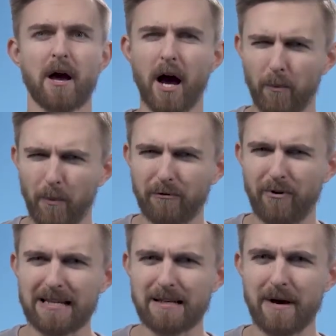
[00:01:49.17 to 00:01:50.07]
And when
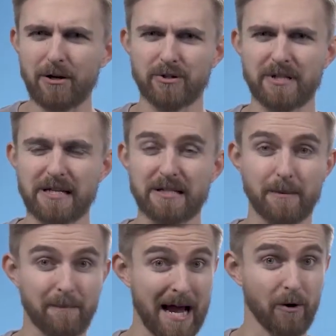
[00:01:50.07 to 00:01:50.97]
raising matrices to
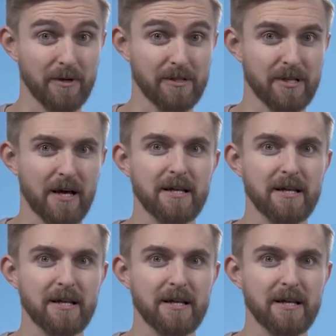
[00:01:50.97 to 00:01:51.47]
powers,